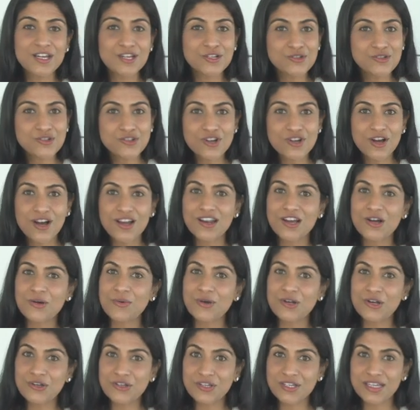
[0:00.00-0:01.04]
Inshallah,
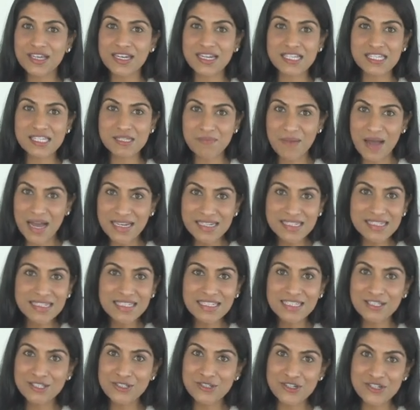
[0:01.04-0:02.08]
we're looking at expanding
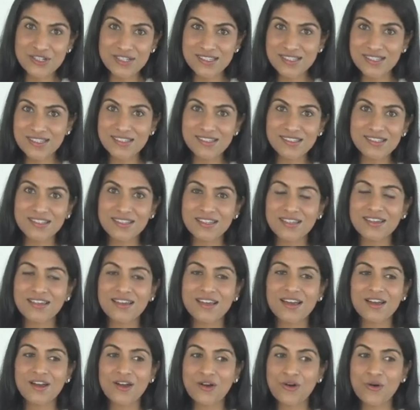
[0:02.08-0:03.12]
in the GCC,
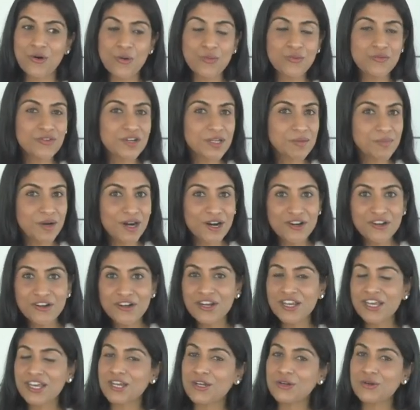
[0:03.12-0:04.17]
hopefully
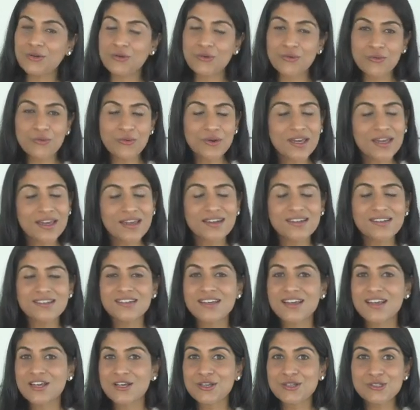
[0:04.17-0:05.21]
Bahrain, Kuwait.
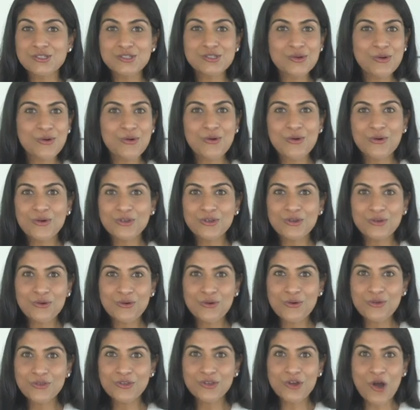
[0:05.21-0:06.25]
So, you
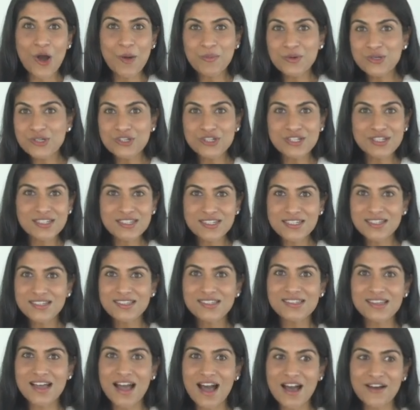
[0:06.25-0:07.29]
know, the
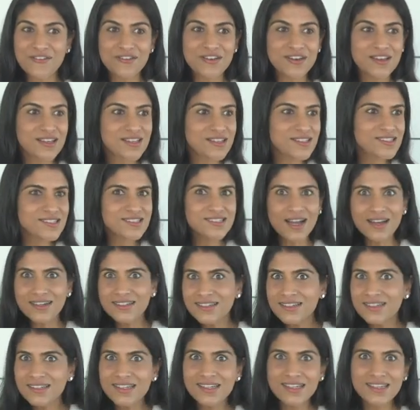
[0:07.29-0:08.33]
opportunities have
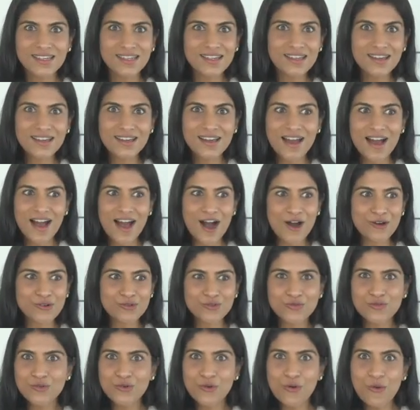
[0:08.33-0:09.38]
suddenly, out
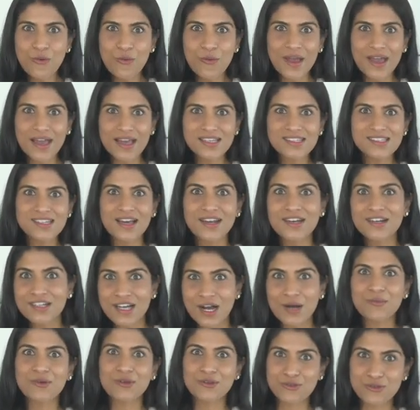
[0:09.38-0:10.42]
of nowhere, started
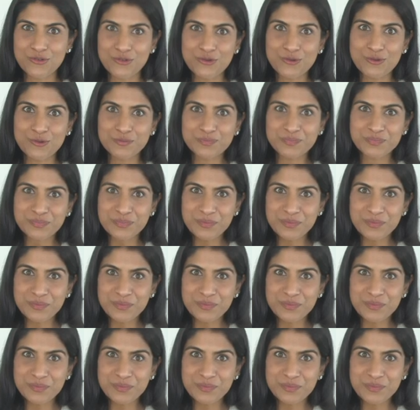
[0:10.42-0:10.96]
coming through.